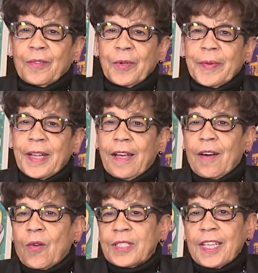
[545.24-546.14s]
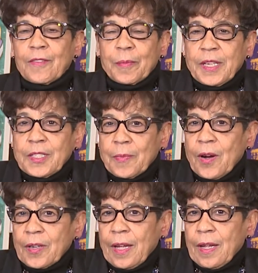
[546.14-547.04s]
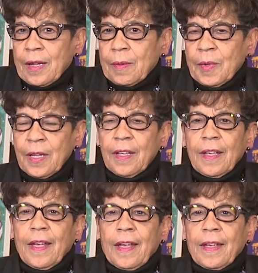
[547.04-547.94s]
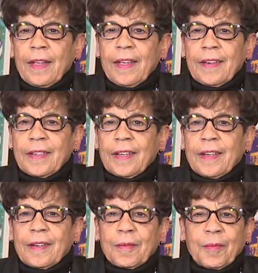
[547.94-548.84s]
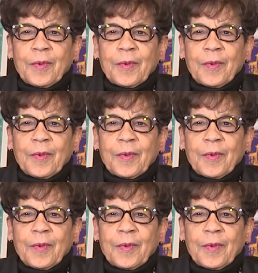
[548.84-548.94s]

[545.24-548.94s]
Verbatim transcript: We would have always have a baseball game and, uh,